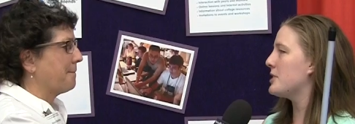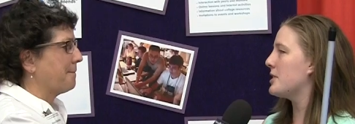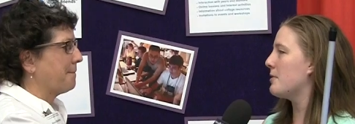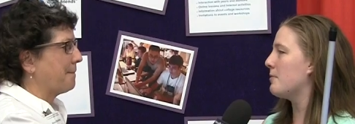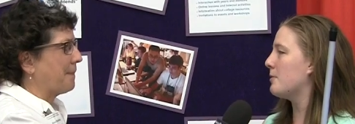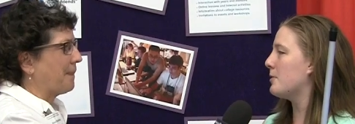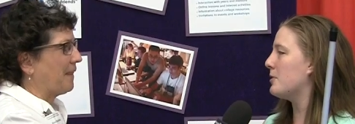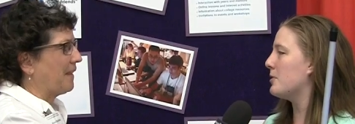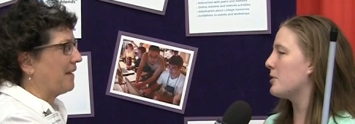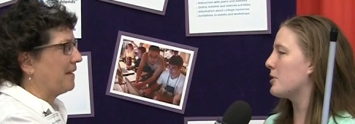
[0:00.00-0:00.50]

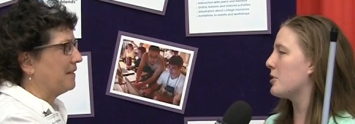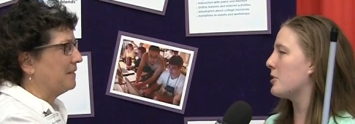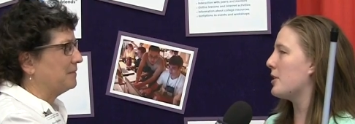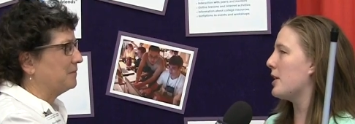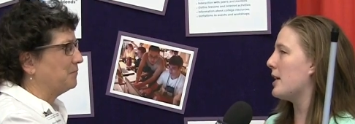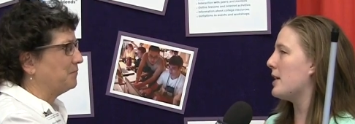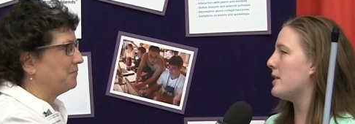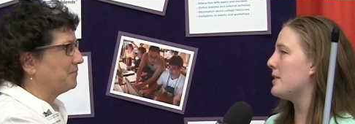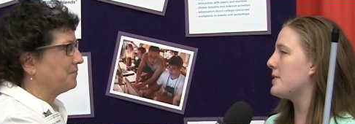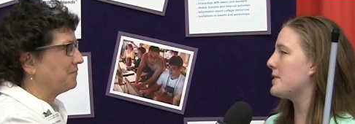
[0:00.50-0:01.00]
Speaker 1: several
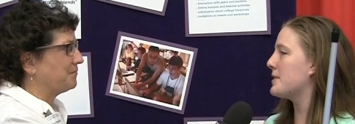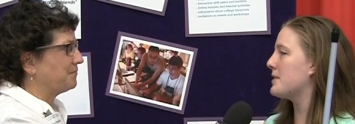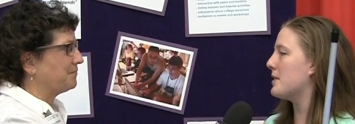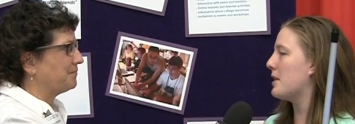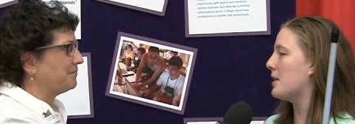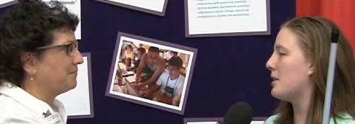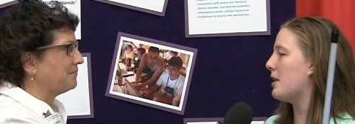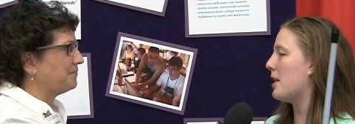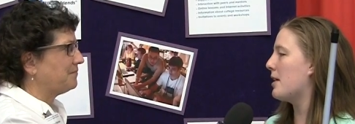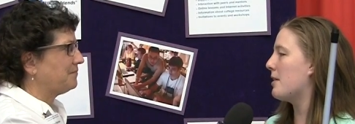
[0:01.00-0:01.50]
grants,
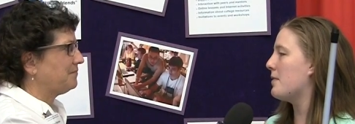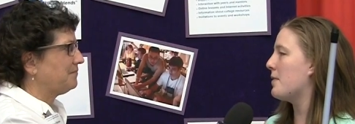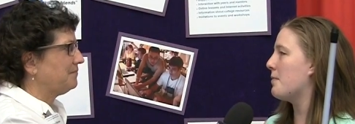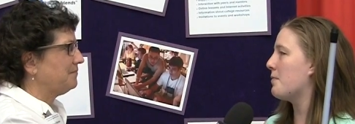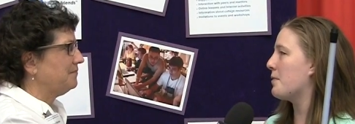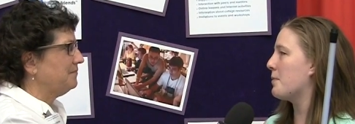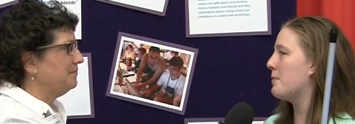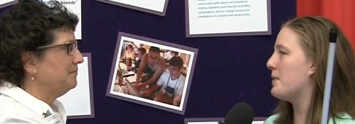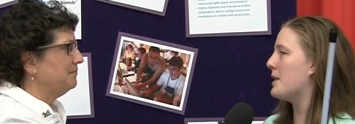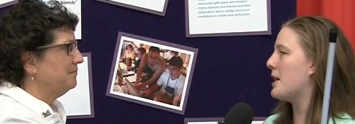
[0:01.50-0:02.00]
a lot of them
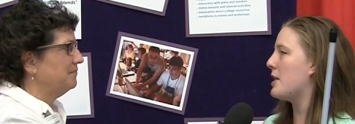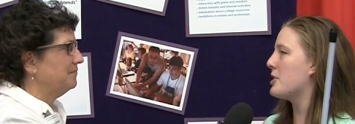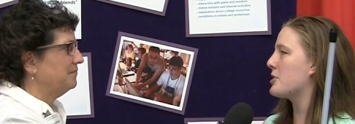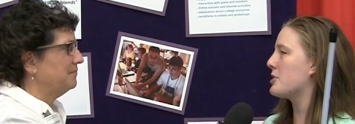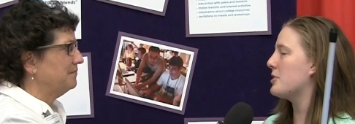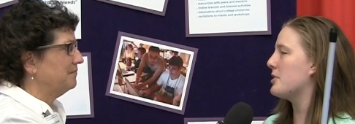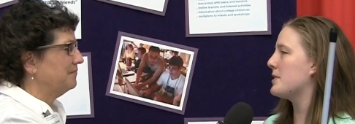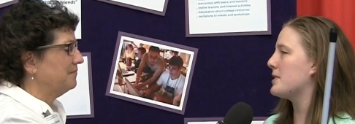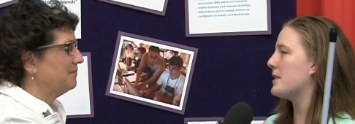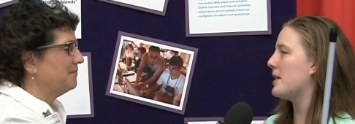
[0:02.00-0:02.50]
from the
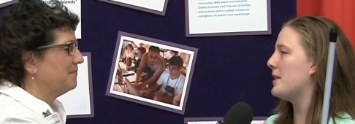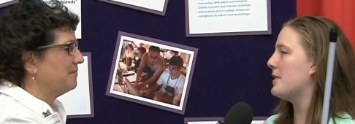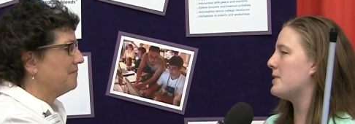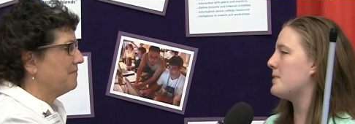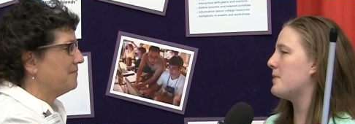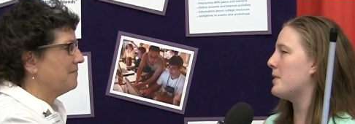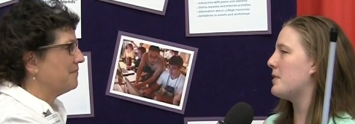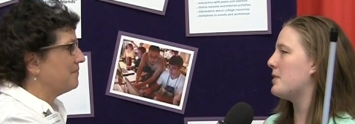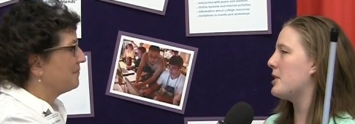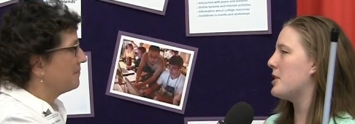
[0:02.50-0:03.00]
National
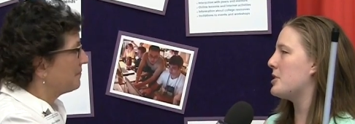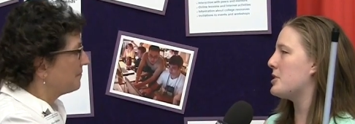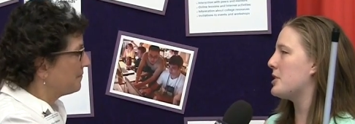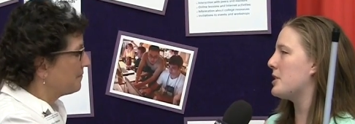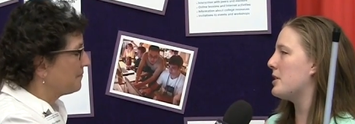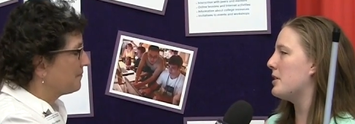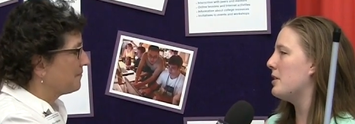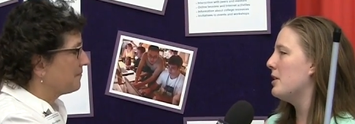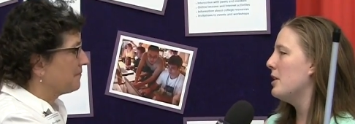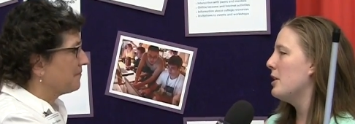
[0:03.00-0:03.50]
Science
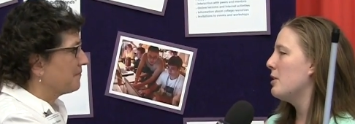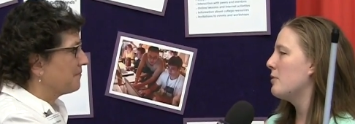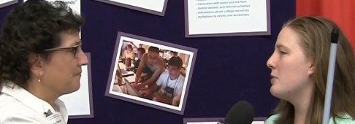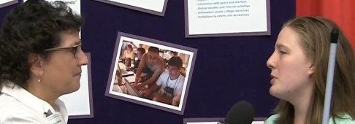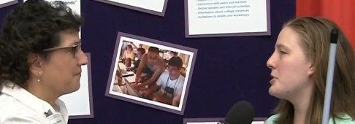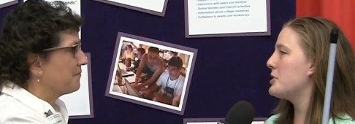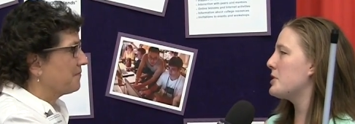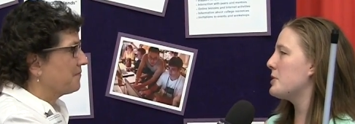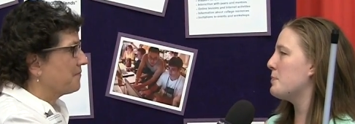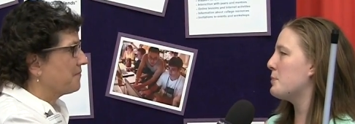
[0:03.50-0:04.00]
Foundation,
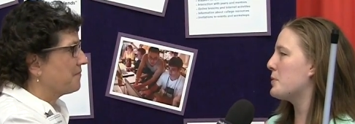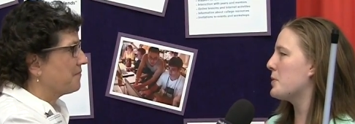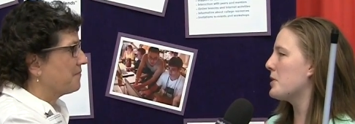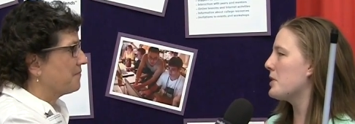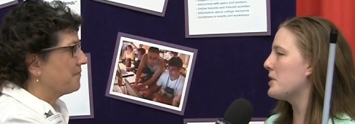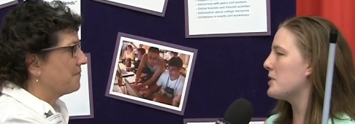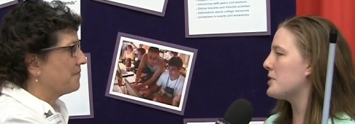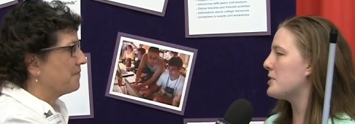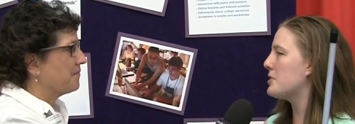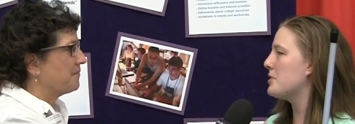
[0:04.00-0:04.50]
which
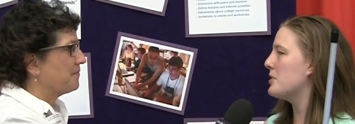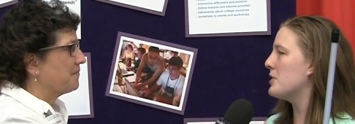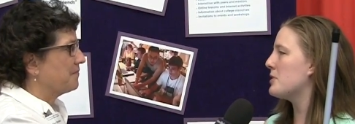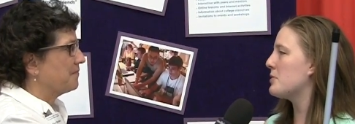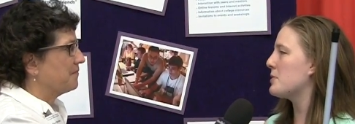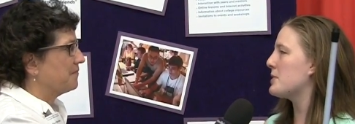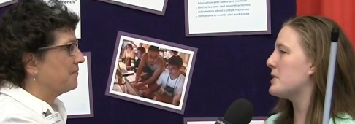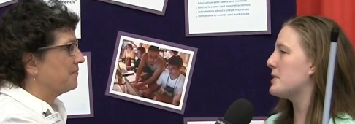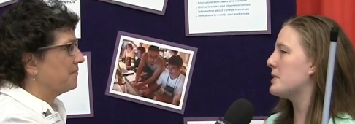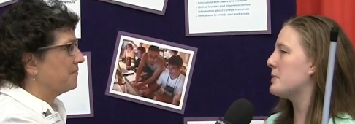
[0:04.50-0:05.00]
support
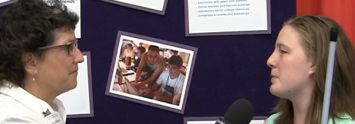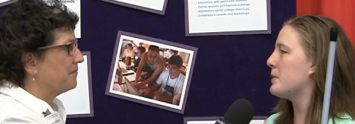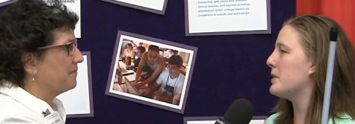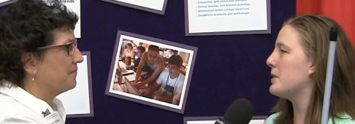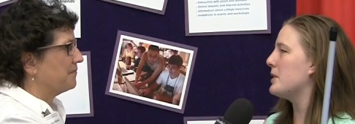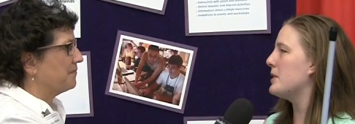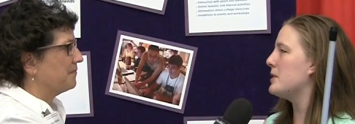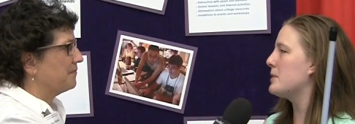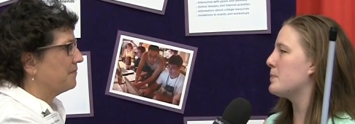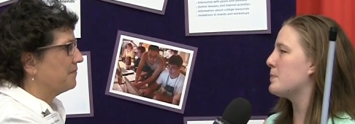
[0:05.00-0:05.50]
students with
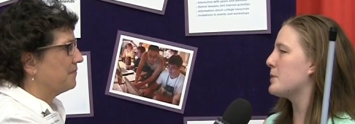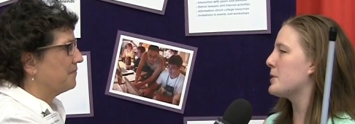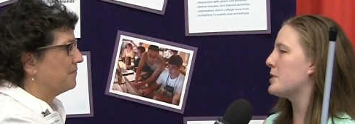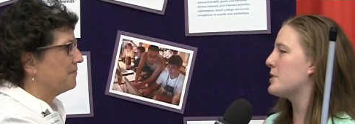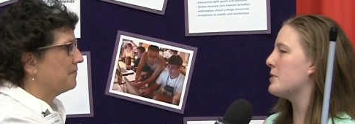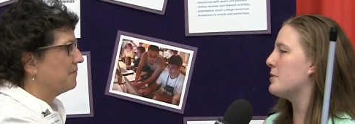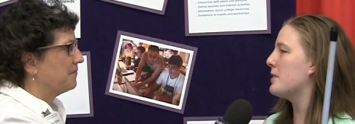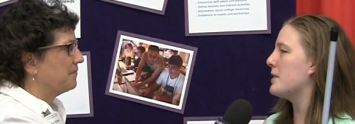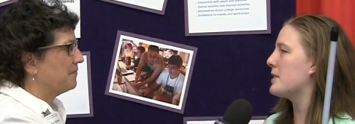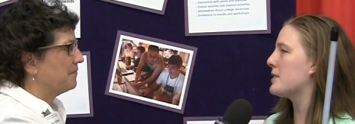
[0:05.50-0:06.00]
disabilities
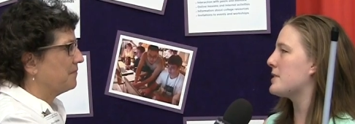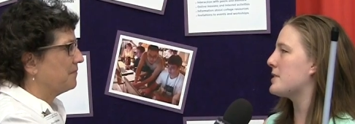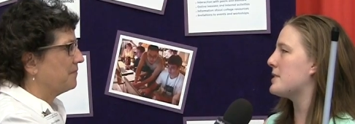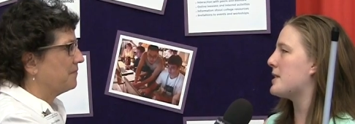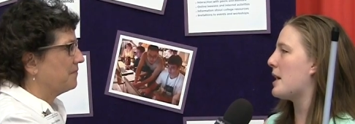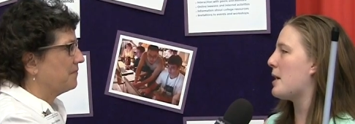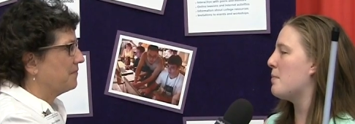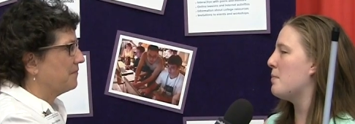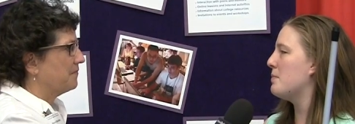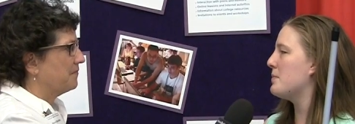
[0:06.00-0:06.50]
pursuing
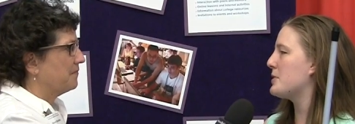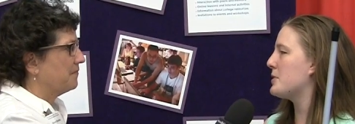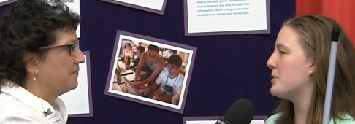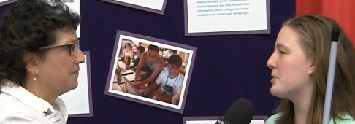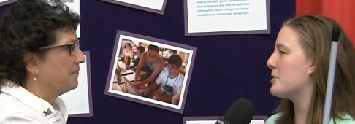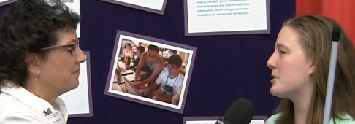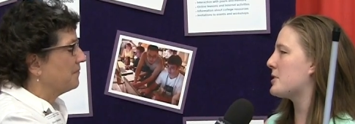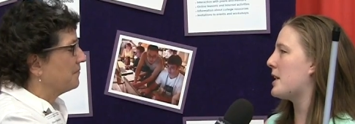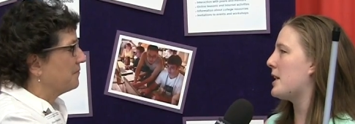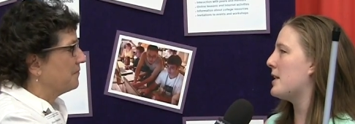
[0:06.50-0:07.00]
STEM, so
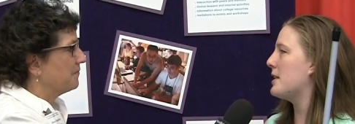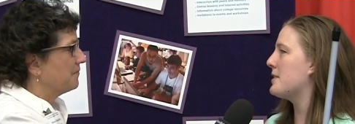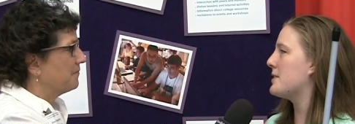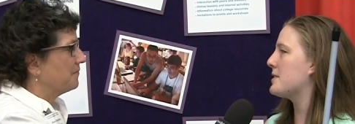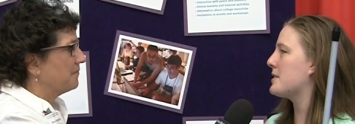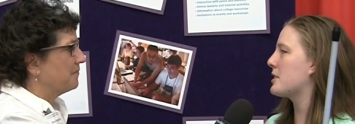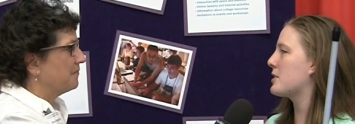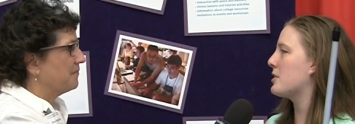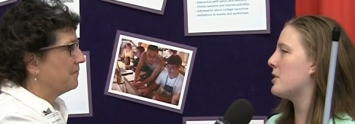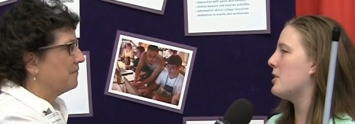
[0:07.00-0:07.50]
science,
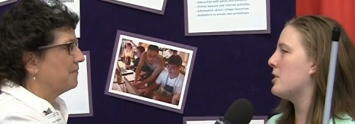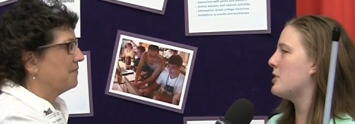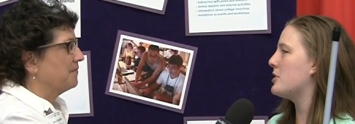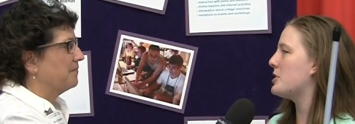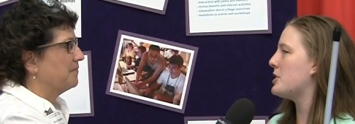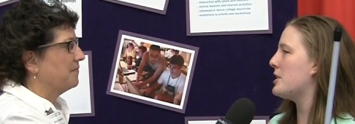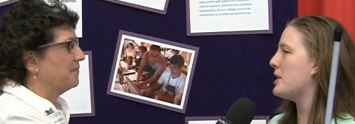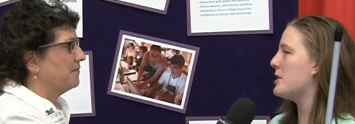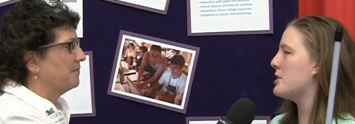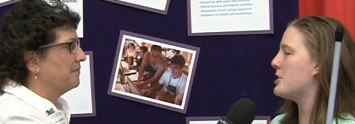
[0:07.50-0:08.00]

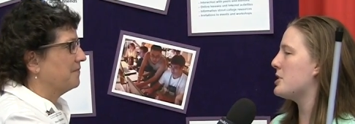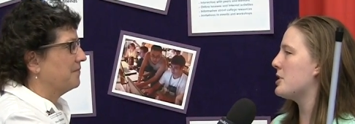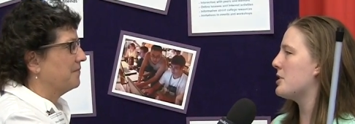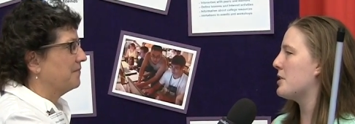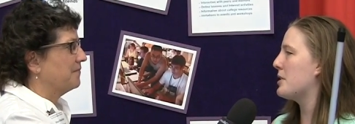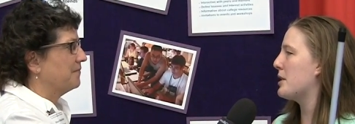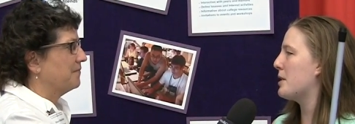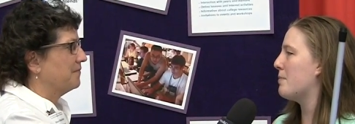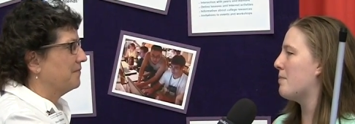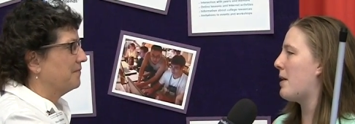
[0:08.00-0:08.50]
technology,
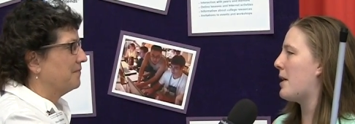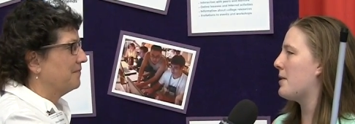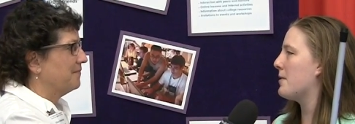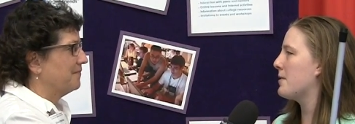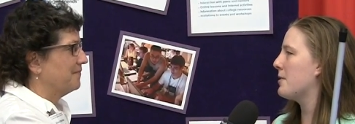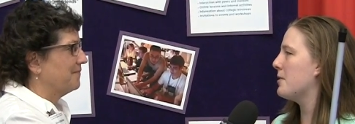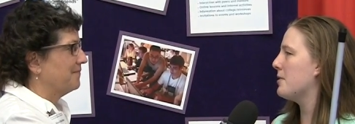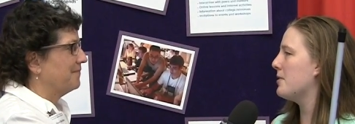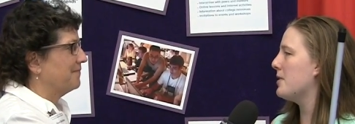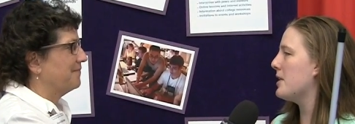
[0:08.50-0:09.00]
engineering, and
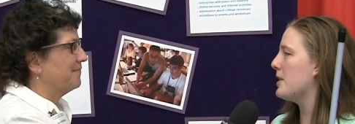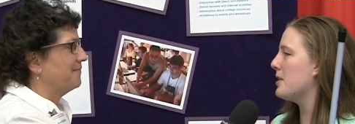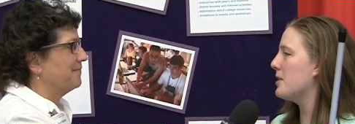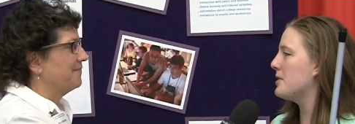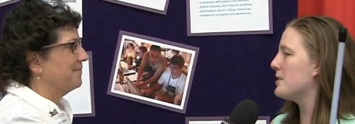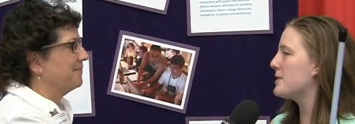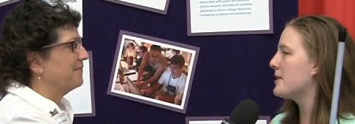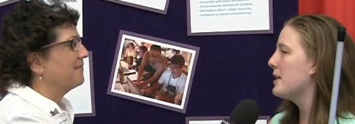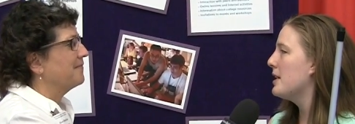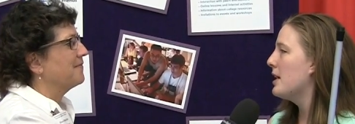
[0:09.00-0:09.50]
math
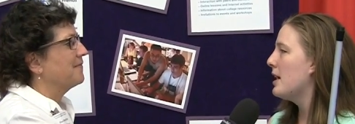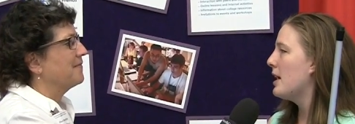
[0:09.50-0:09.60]
careers.